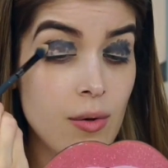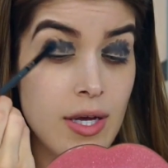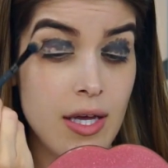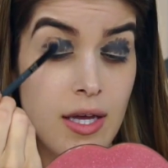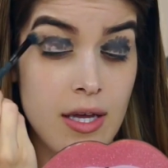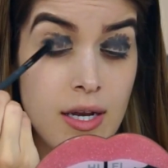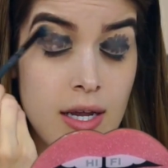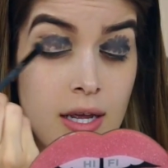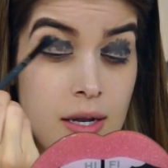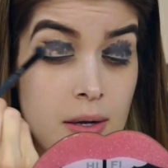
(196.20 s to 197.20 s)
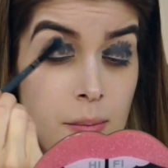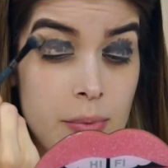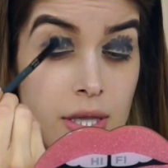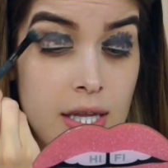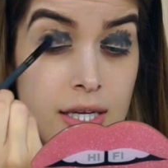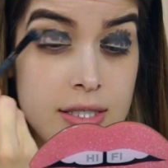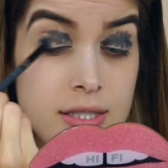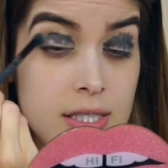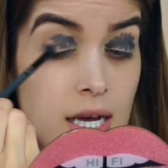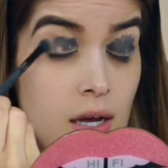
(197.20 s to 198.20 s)
go ahead and
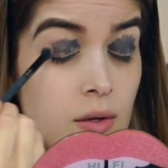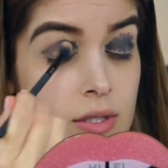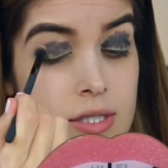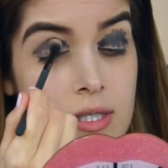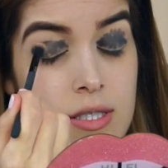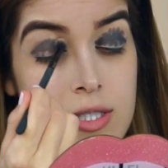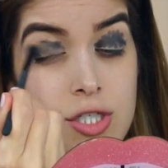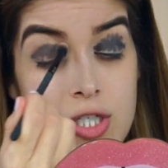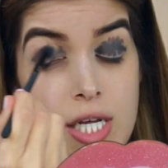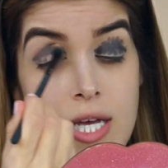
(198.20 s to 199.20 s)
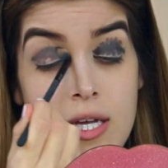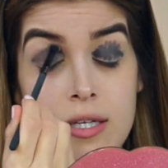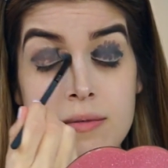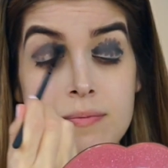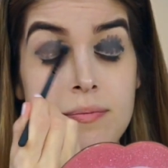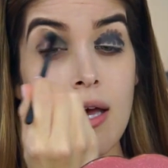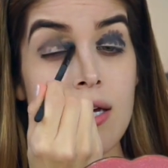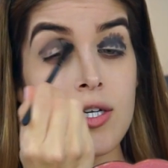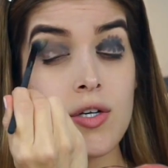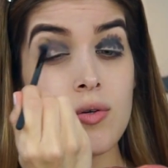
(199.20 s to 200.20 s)
blend out this shade,
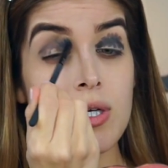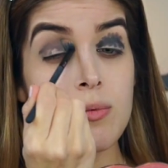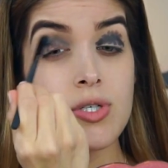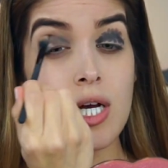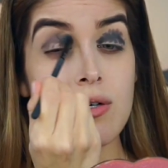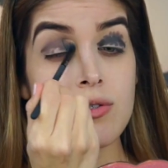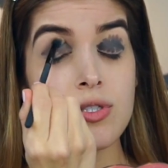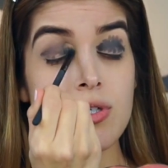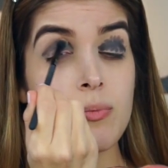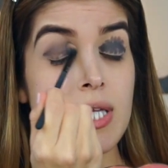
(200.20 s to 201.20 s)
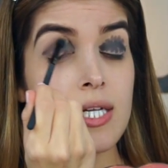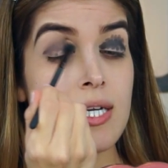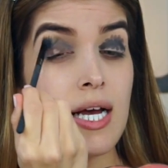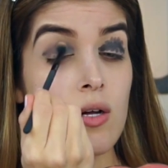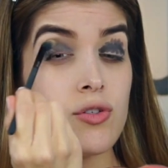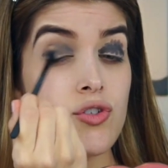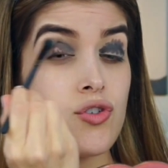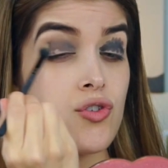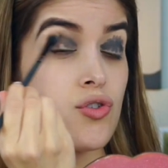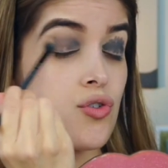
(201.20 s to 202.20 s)
and cream shadows blend out
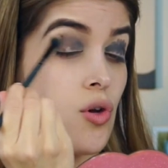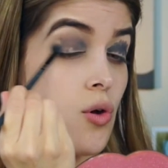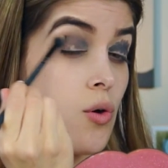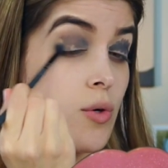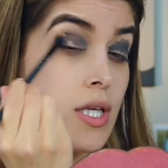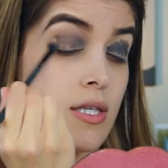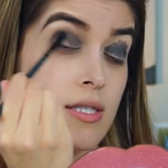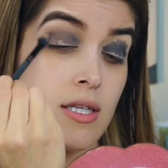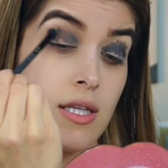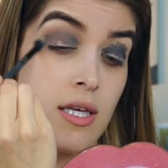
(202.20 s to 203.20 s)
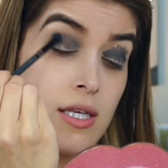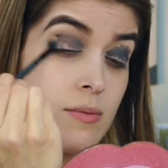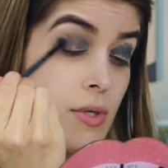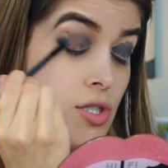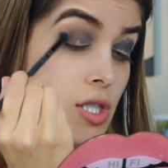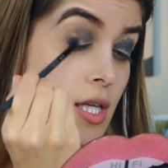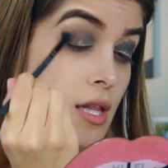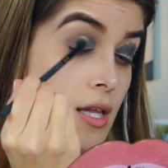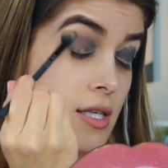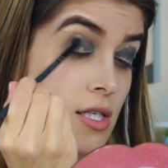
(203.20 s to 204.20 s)
so easily,
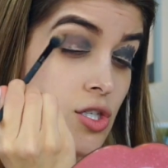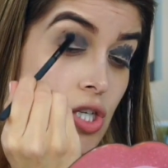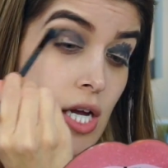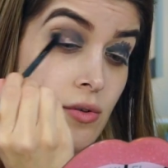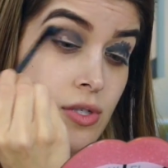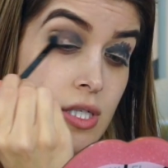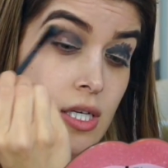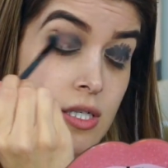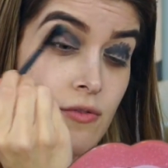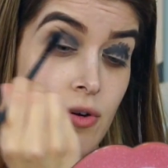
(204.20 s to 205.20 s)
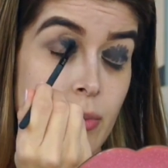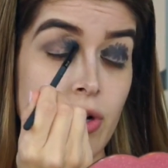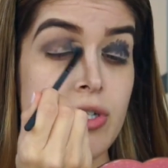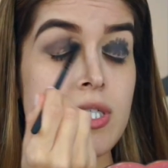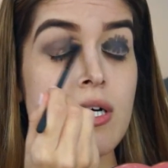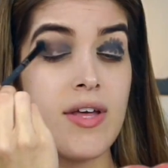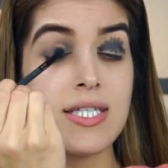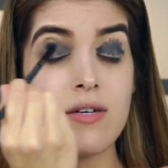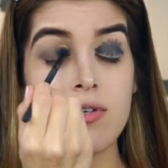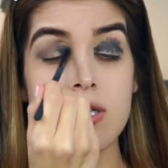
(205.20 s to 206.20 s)
especially these shadow sticks from Ardell.
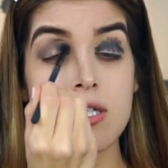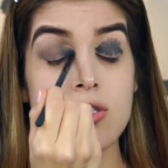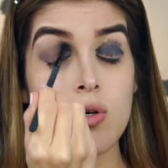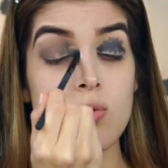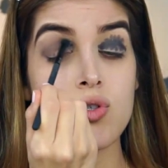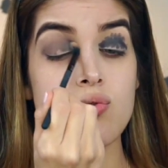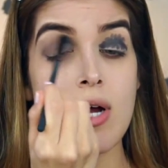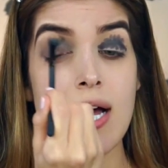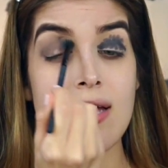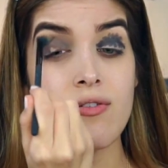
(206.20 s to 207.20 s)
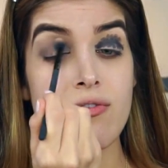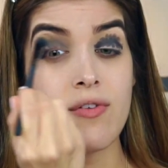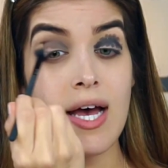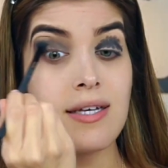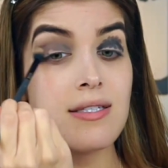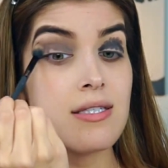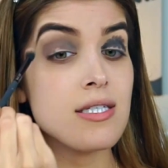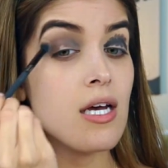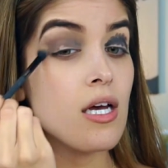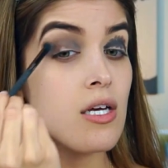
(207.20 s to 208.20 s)
They definitely don't dry
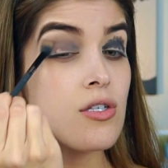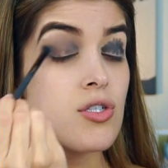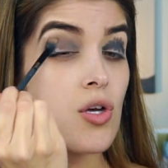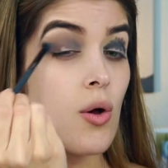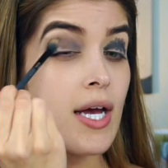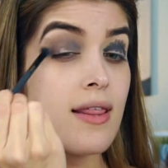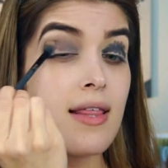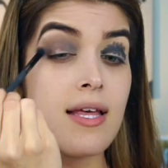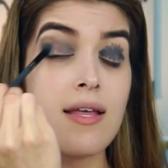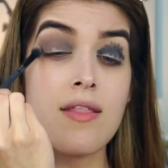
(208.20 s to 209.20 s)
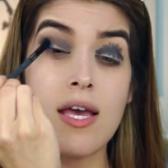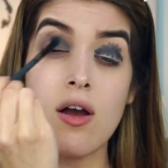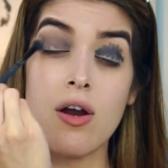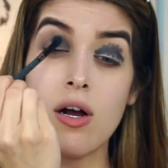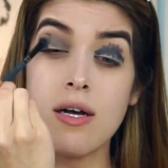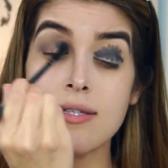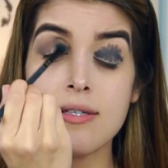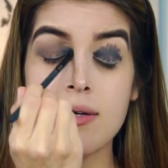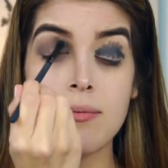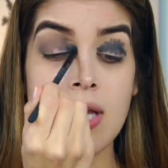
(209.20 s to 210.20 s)
fast, so I think they are
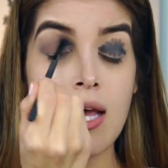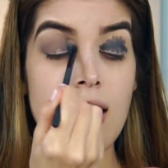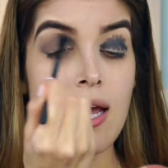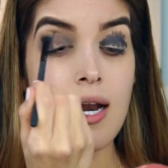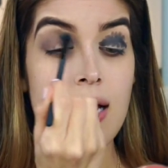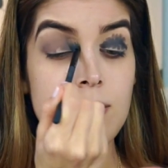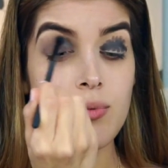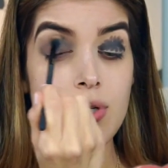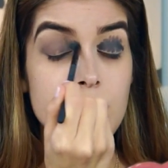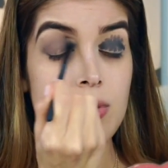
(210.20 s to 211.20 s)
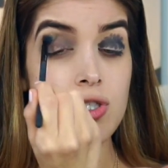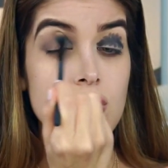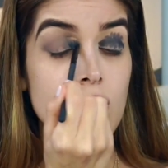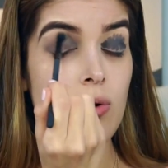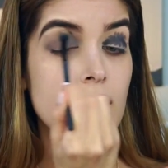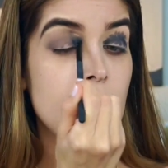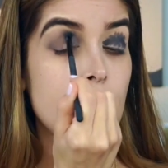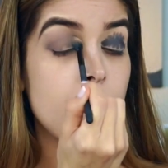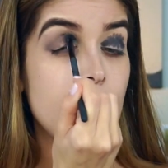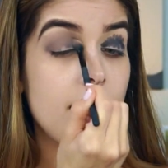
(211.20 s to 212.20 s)
awesome, and I'm pretty much
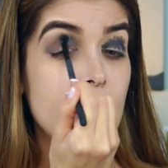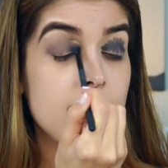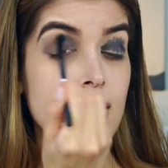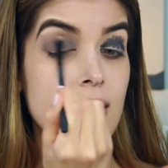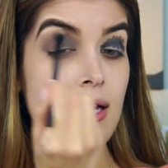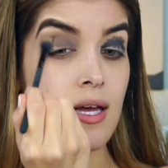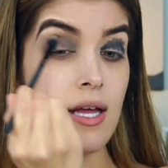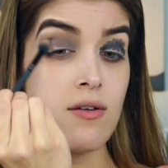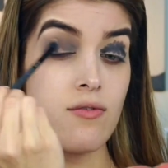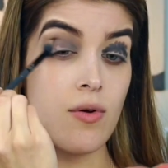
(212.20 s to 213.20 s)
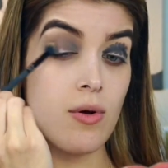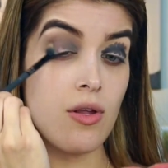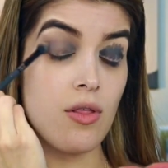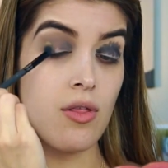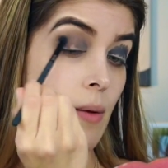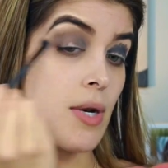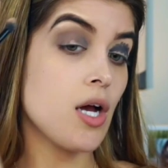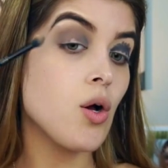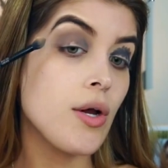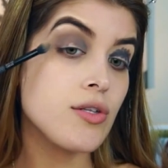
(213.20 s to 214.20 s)
going back and forth. I'm
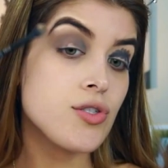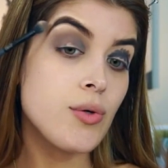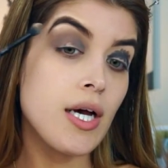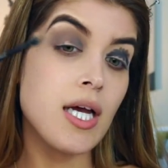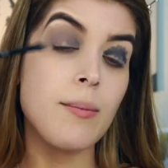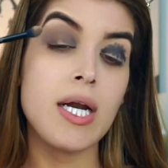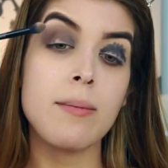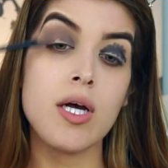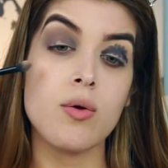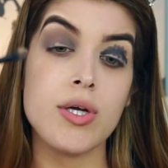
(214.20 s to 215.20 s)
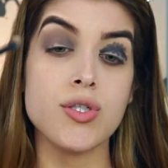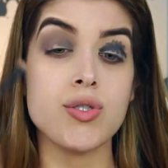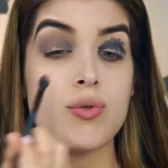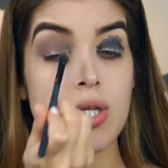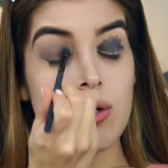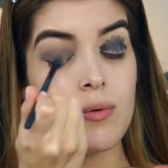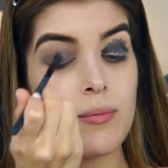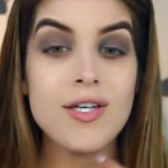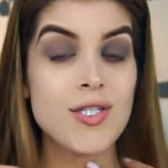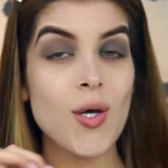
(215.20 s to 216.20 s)
not going too high up and I'm not going too low.
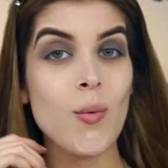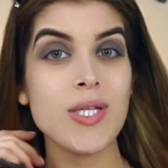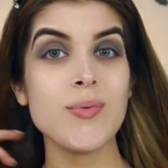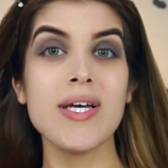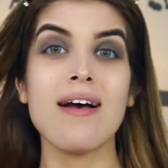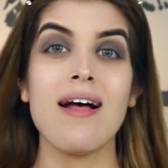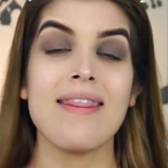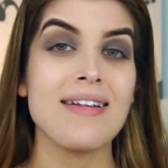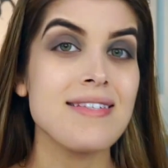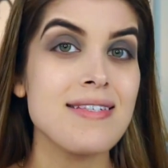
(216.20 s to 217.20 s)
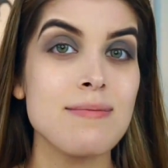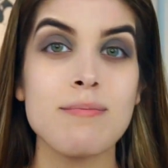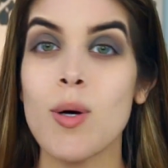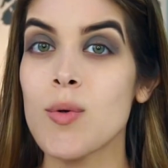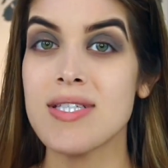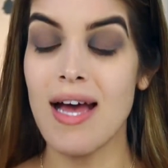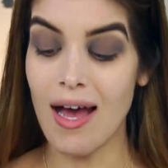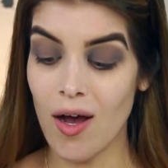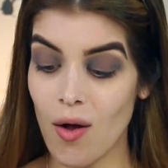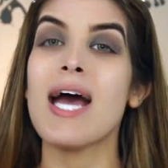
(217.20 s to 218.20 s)
So once we got that smoked
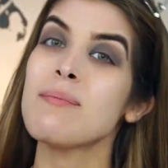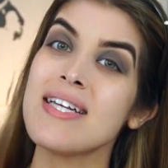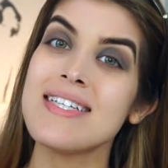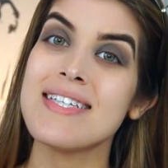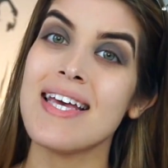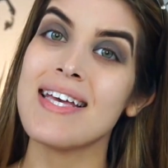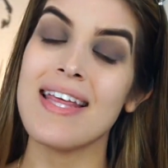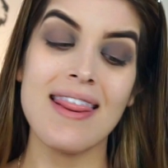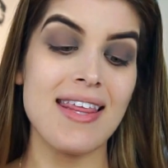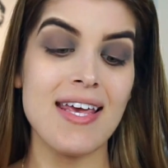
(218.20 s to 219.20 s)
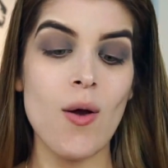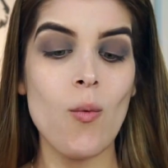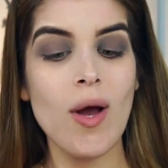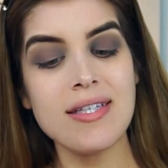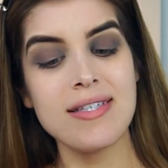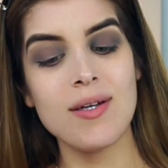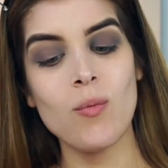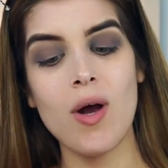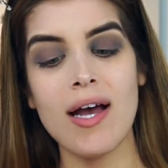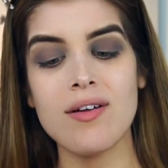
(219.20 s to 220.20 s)
out, I'm gonna take the Wet
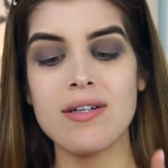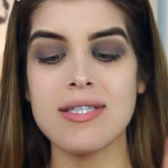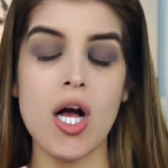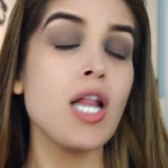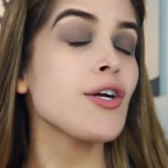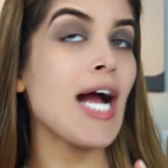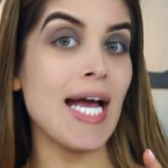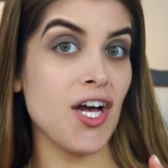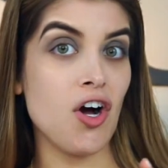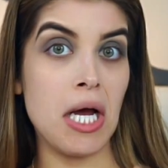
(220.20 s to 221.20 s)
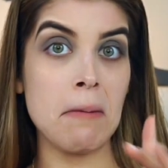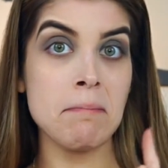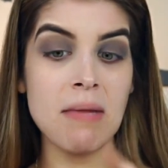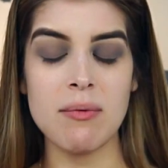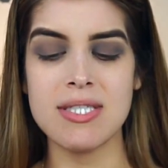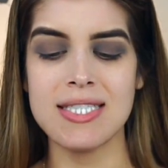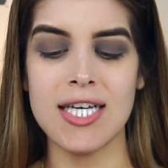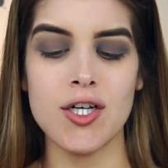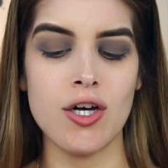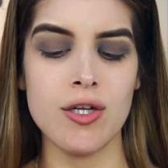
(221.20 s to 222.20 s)
n Wild Color Icon, I was gonna
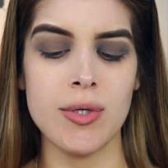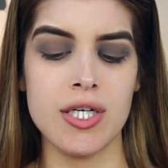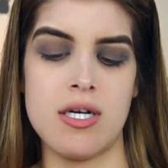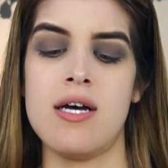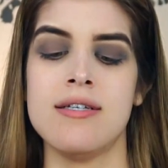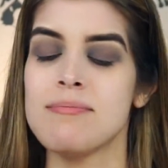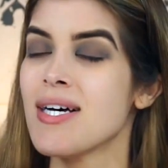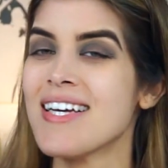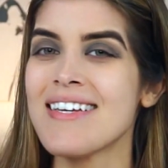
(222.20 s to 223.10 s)
say Color Icon,